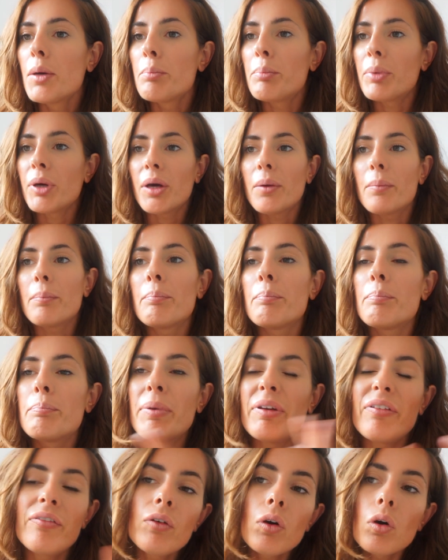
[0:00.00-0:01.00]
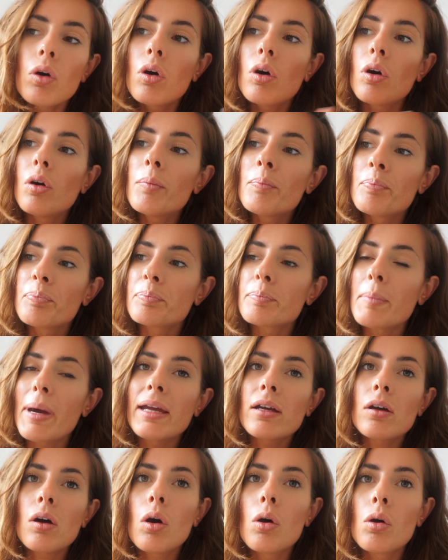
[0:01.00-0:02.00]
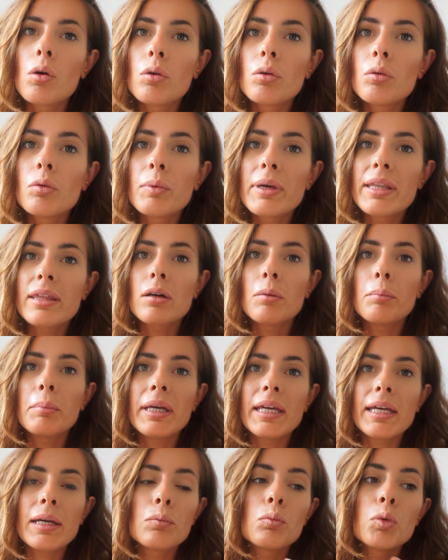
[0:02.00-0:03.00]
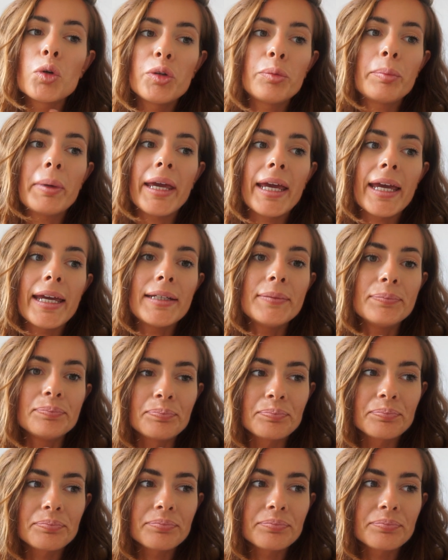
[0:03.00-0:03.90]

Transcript: But before, my goal with competing would be,